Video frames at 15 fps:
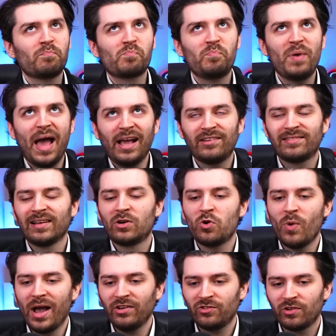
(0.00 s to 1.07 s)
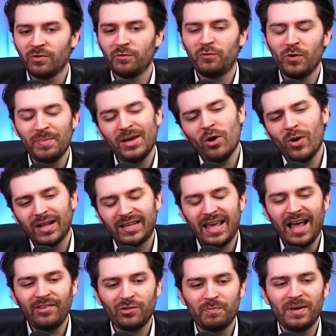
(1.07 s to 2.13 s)
begs the question for me, or it
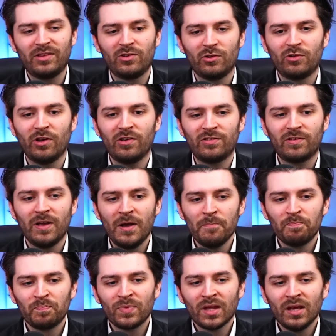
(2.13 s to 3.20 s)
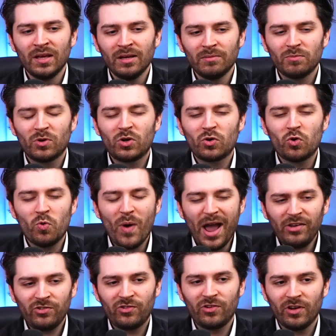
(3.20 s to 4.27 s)
gets me to just
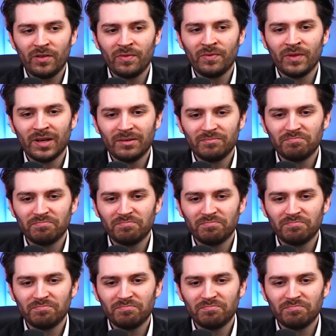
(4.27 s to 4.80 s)
question